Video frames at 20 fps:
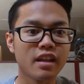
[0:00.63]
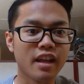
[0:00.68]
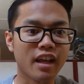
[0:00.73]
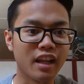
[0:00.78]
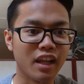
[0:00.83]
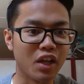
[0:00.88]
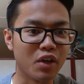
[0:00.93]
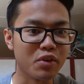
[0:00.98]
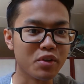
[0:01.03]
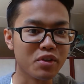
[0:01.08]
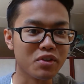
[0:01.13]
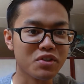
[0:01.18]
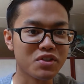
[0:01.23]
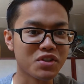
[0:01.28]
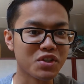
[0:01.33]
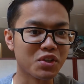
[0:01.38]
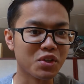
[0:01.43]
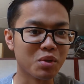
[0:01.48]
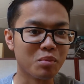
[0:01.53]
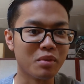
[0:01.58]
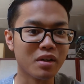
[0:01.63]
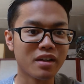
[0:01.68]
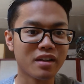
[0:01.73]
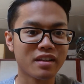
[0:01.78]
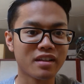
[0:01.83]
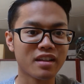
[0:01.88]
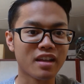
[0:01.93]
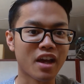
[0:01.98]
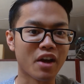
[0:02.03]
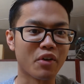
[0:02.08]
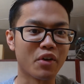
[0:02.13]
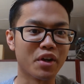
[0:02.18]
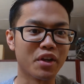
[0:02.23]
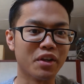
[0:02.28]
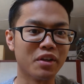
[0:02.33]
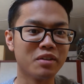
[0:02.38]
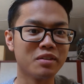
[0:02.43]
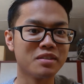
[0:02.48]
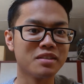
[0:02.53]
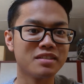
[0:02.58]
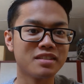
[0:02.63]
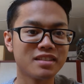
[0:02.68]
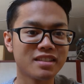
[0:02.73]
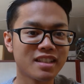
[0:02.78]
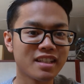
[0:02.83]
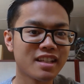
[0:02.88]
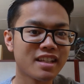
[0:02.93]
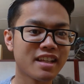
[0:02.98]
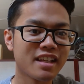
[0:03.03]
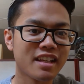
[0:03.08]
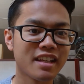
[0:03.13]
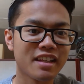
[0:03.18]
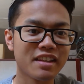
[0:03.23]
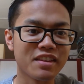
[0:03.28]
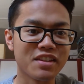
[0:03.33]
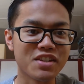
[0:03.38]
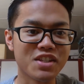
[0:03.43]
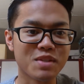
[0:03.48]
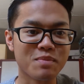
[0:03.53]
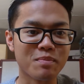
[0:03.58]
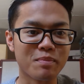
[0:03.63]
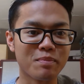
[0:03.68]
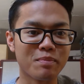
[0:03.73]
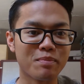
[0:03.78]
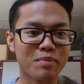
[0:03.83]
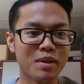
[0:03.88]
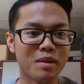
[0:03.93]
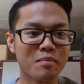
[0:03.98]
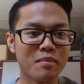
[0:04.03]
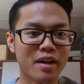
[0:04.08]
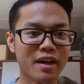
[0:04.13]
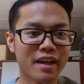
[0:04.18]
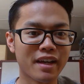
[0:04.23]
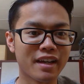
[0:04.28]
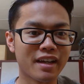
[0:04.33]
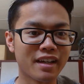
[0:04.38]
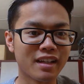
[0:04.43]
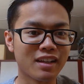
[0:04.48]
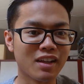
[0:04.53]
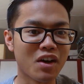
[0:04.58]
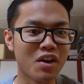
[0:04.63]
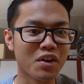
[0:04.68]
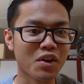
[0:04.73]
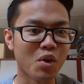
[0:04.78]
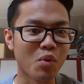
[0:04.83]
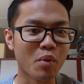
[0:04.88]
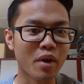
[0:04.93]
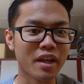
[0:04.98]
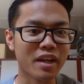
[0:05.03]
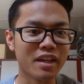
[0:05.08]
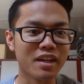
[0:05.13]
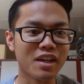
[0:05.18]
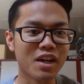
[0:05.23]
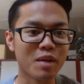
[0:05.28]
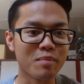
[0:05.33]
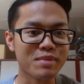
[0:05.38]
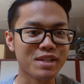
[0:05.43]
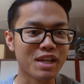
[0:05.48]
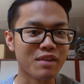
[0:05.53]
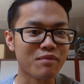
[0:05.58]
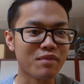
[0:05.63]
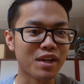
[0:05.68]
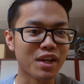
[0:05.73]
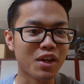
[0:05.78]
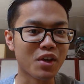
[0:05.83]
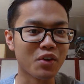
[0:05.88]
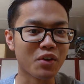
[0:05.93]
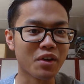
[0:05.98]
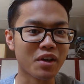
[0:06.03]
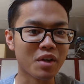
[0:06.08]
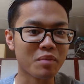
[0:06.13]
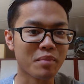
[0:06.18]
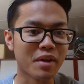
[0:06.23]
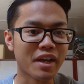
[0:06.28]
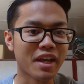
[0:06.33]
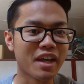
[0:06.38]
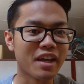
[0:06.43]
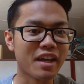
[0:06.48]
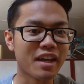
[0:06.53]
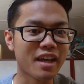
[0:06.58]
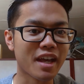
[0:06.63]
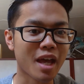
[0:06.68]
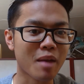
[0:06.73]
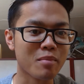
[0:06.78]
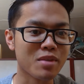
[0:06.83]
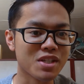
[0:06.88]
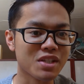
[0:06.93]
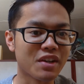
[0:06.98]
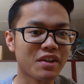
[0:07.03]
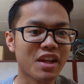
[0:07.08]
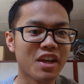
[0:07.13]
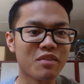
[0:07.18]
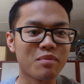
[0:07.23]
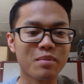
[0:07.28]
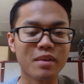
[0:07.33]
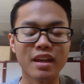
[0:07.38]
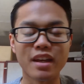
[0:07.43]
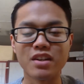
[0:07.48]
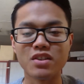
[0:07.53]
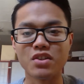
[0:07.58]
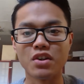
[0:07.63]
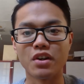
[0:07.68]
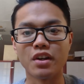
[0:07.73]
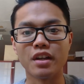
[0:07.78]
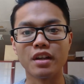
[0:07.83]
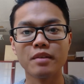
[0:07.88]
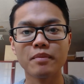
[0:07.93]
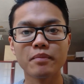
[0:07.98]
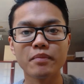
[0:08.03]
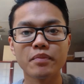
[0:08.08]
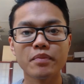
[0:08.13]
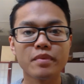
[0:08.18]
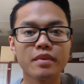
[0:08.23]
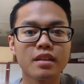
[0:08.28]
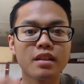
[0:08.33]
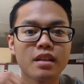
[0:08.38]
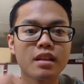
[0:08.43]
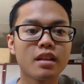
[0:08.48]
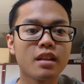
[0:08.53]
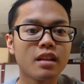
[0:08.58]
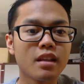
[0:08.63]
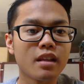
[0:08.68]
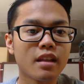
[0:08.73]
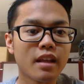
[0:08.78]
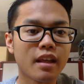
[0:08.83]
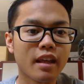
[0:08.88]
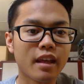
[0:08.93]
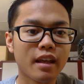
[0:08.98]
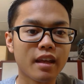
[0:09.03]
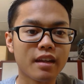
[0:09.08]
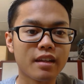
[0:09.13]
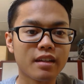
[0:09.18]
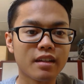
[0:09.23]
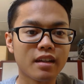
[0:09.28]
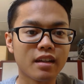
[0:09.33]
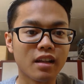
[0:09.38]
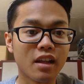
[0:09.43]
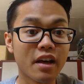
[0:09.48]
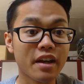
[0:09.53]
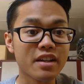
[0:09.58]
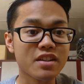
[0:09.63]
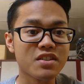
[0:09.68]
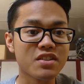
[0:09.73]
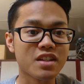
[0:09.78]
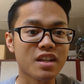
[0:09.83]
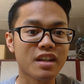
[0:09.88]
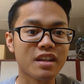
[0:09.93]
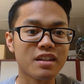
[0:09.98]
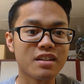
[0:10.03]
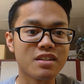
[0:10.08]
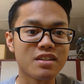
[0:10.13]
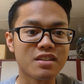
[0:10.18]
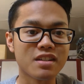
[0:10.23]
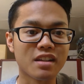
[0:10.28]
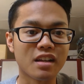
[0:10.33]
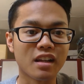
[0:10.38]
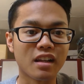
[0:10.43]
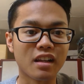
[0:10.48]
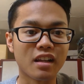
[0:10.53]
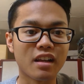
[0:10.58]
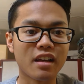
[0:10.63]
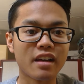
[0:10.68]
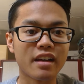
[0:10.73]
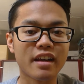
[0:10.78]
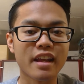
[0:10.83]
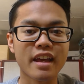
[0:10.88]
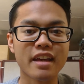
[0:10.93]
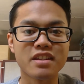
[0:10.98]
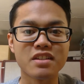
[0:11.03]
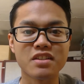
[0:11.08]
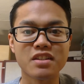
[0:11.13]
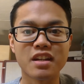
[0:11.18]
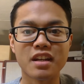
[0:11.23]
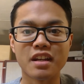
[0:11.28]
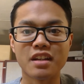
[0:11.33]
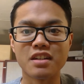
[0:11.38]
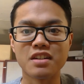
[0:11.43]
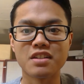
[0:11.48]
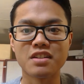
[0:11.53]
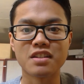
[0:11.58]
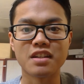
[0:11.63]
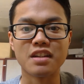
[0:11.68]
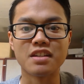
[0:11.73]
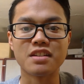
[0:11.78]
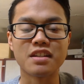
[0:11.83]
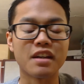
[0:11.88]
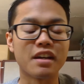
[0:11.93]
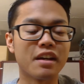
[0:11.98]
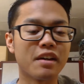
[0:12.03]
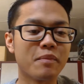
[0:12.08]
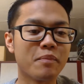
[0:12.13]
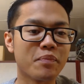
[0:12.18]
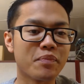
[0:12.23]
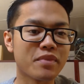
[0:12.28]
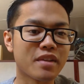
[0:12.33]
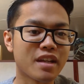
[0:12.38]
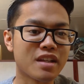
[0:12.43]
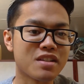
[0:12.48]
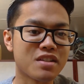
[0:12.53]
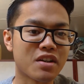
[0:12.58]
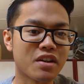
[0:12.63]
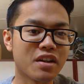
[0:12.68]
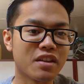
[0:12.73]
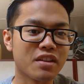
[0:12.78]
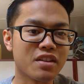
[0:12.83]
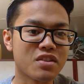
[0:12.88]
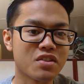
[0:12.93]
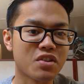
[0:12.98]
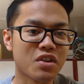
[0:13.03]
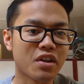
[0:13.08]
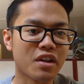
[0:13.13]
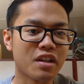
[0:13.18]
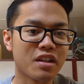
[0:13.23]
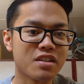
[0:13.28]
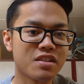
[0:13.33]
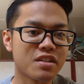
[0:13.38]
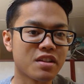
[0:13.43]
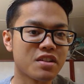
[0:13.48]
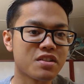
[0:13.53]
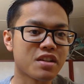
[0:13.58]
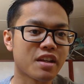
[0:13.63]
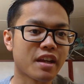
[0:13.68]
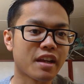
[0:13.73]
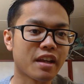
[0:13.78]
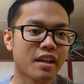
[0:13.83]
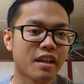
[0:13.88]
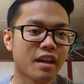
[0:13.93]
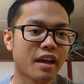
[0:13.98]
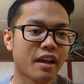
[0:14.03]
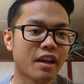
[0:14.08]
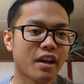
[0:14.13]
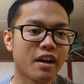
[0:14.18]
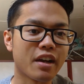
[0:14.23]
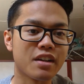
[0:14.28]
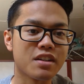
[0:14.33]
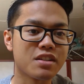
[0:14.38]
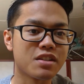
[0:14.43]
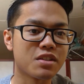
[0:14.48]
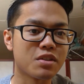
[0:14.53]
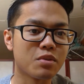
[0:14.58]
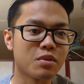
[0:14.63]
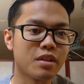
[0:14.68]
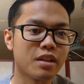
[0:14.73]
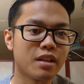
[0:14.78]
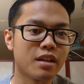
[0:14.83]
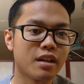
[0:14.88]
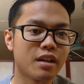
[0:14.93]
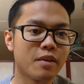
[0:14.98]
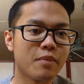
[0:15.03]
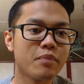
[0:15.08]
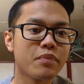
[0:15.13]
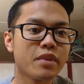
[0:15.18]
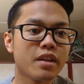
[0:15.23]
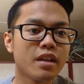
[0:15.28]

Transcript: Hello YouTube, how are you? This has been my long-awaited update video on my Amazon FBA journey, and a lot has changed. A lot has changed since I started this journey, since I got into the